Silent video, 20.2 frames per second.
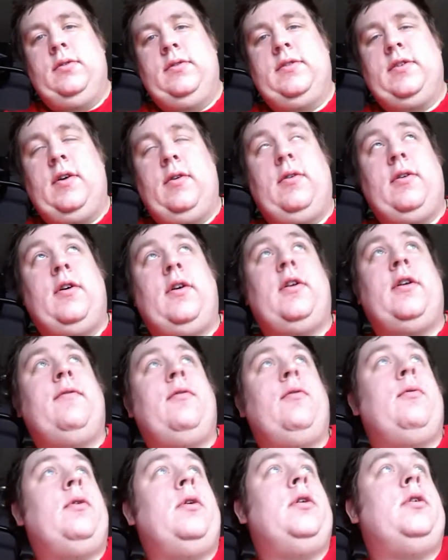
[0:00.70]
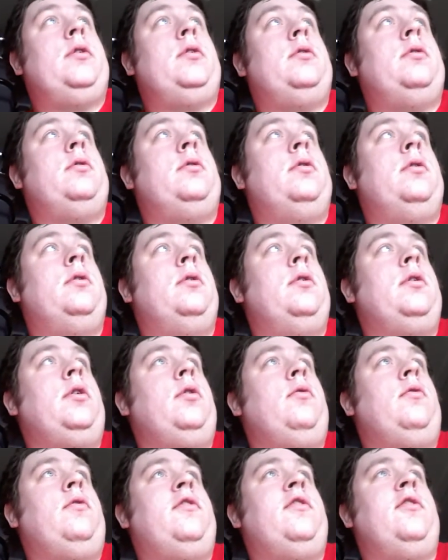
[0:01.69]
What's going on, everyone?
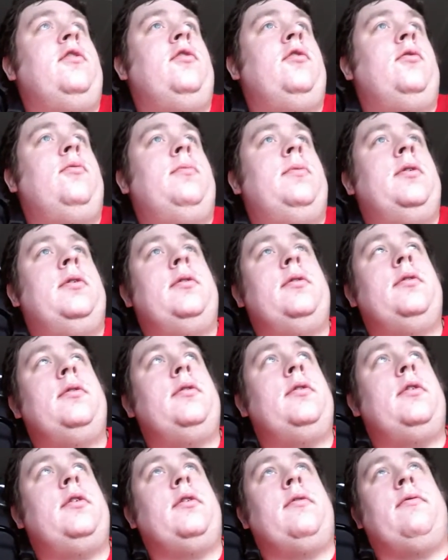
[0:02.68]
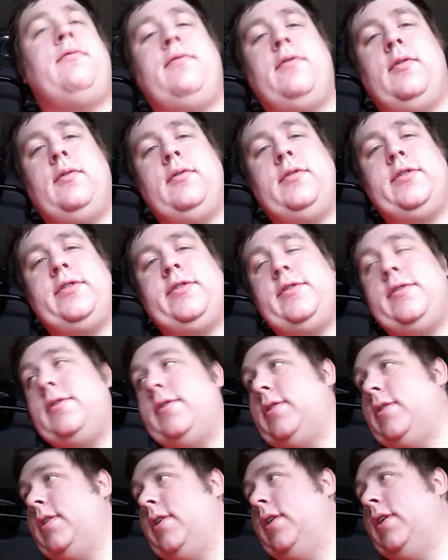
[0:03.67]
YouTube, good
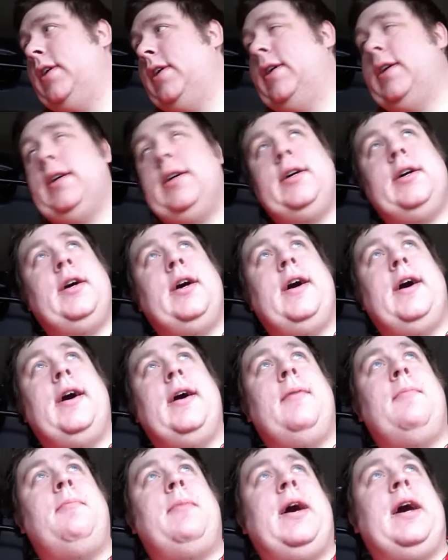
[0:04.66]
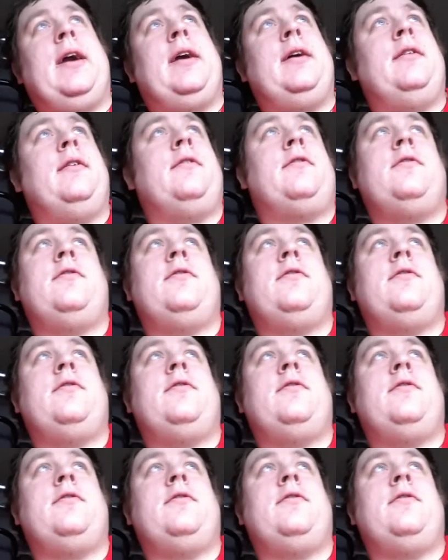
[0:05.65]
folks. I'm back in the